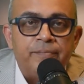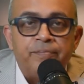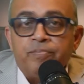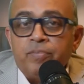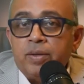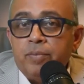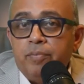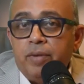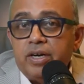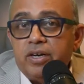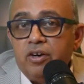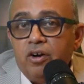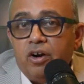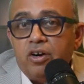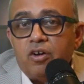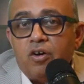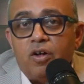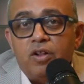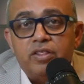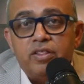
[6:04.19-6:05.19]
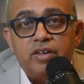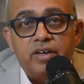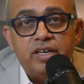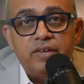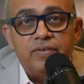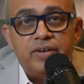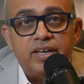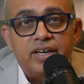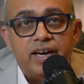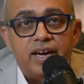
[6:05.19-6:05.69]
But not all 31
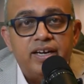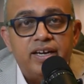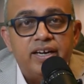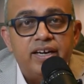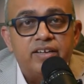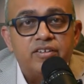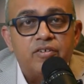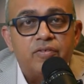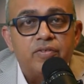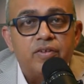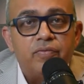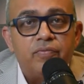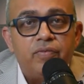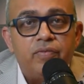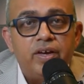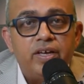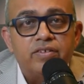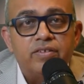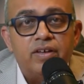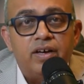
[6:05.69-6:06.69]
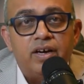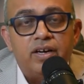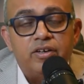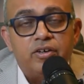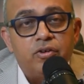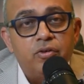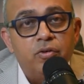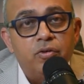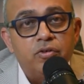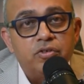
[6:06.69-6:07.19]
candidates of the phase
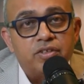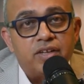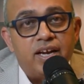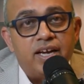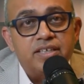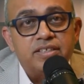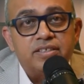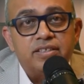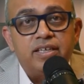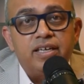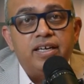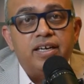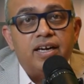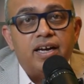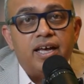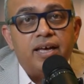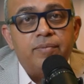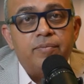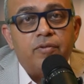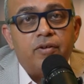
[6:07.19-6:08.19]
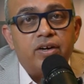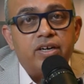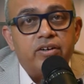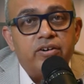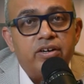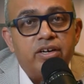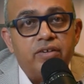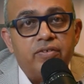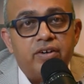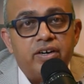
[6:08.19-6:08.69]
2/3 CLIMB
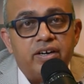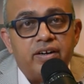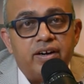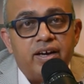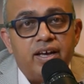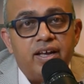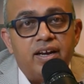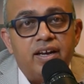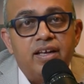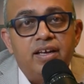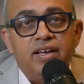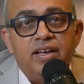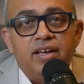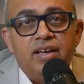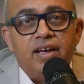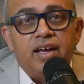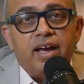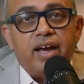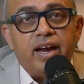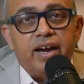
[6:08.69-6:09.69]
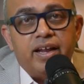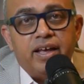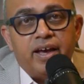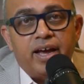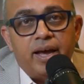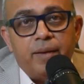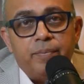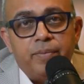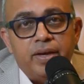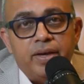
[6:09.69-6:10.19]
121 trial had a
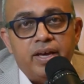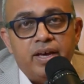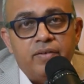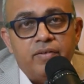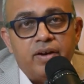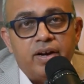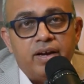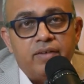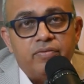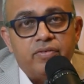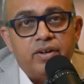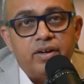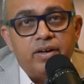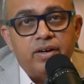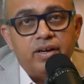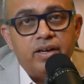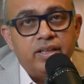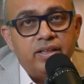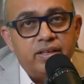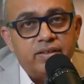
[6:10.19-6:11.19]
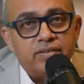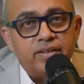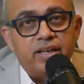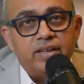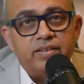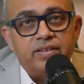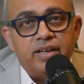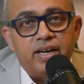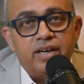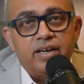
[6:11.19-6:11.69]
happy ever after, in the sense that